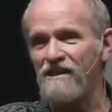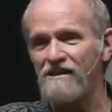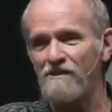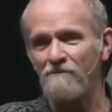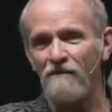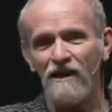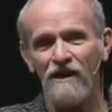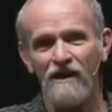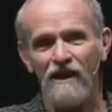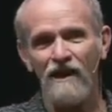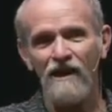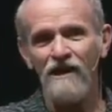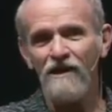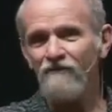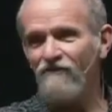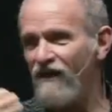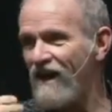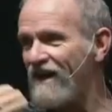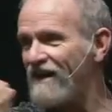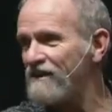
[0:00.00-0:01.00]
If you don't
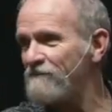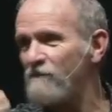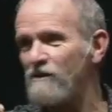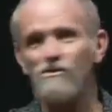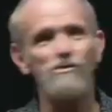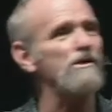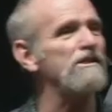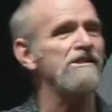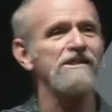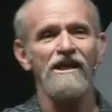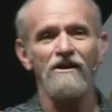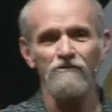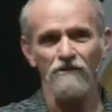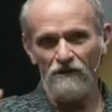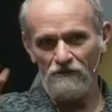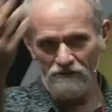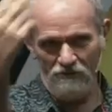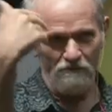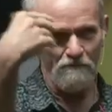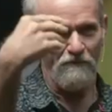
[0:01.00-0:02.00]
like the pink one,
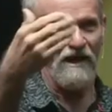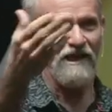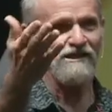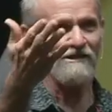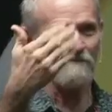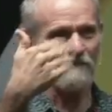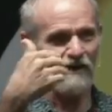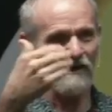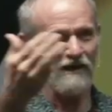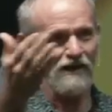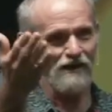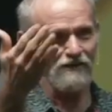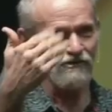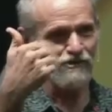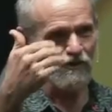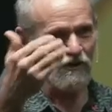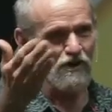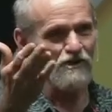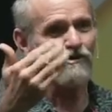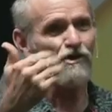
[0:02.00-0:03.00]
you can give it to
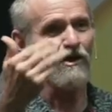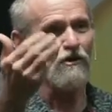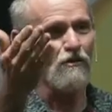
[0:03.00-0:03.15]
me.